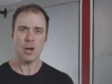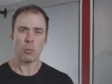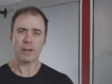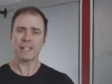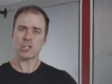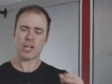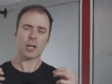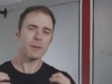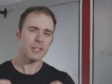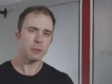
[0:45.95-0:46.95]
We're going to
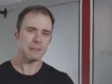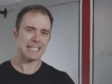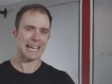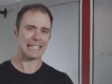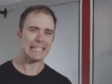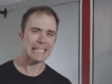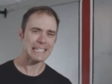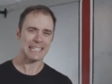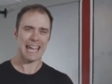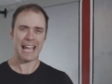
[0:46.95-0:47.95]
share with you
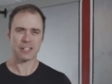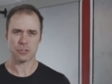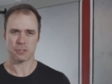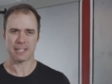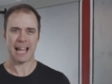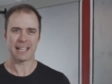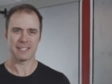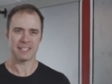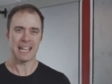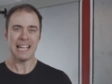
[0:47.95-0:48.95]
techniques and
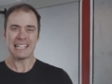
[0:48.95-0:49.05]
exercises